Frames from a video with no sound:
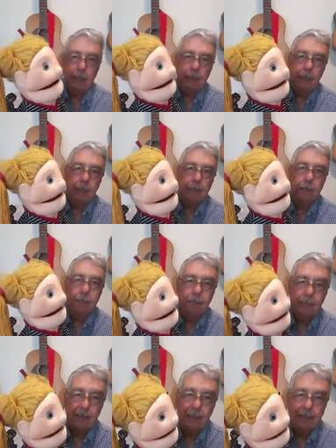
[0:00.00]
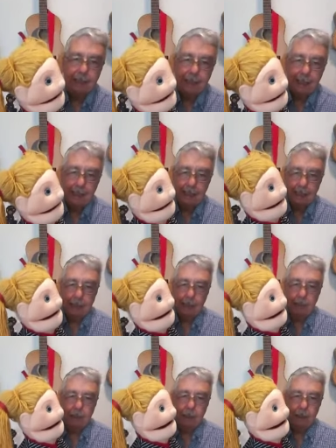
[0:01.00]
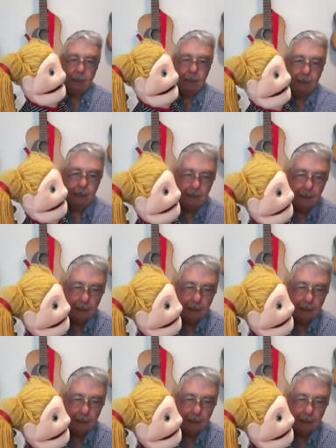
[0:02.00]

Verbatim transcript: But um, I, I find that,